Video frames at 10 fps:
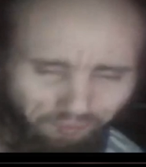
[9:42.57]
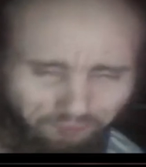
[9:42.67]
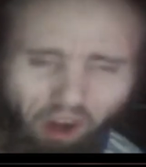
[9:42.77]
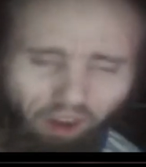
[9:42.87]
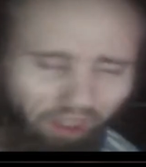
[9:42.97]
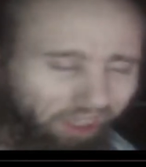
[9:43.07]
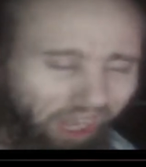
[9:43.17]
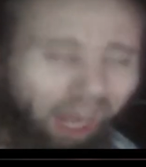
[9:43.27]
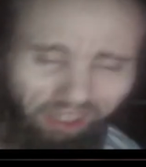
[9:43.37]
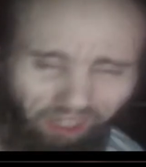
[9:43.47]
a fucking
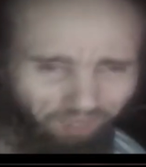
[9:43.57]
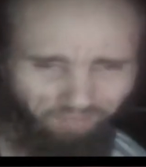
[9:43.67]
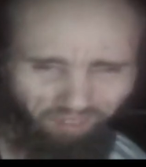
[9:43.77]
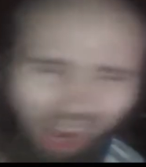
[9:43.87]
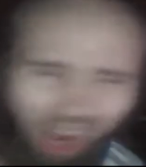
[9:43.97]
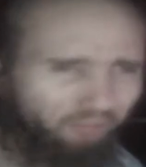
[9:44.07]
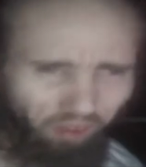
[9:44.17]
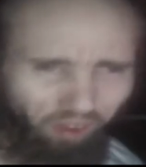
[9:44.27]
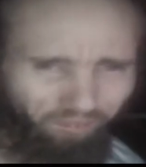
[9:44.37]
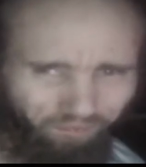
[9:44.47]
goddamn
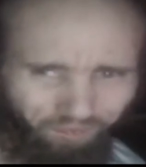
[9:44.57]
problem.